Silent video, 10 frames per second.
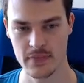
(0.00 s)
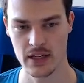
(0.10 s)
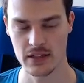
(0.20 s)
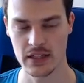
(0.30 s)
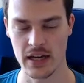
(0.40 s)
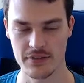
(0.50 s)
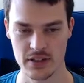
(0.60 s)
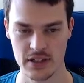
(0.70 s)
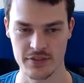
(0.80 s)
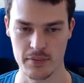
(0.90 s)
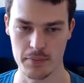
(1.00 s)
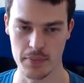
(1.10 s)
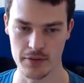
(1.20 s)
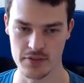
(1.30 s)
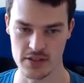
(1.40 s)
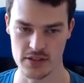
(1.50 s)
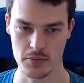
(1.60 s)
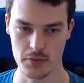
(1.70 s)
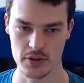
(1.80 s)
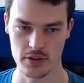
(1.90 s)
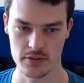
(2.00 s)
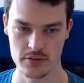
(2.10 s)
left if I'm above this number here.